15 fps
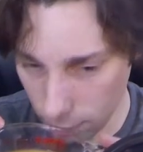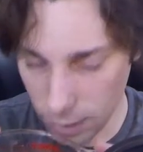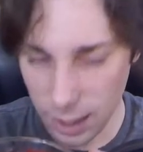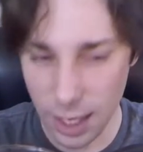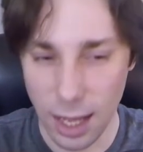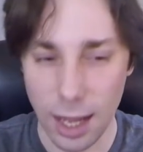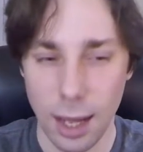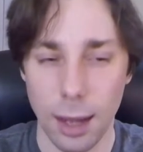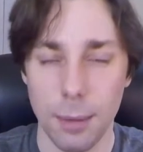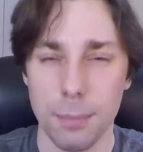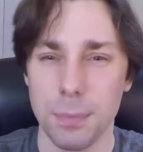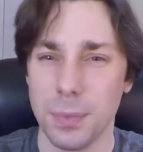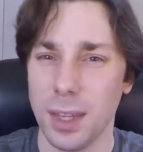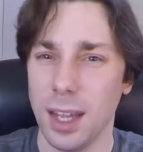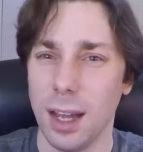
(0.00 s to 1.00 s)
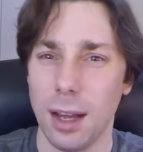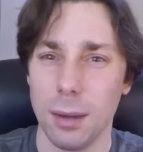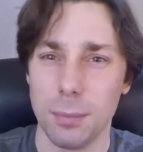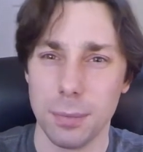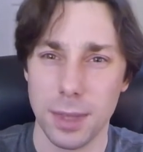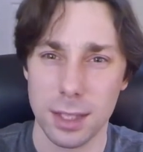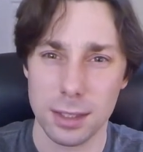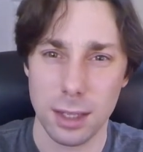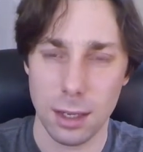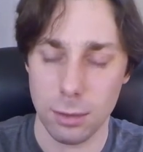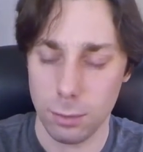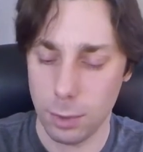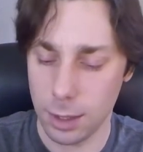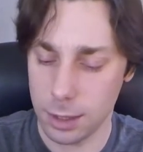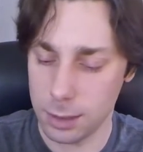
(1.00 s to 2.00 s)
Yeah, that's kind
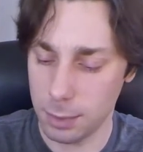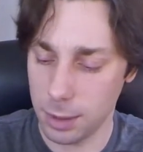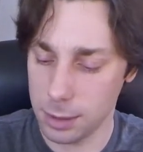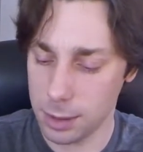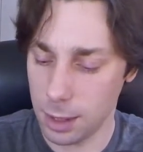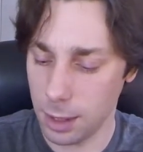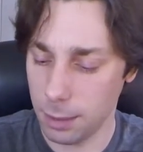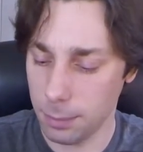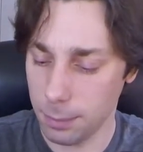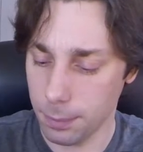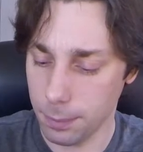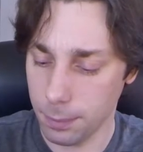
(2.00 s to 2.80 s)
of what it smells like.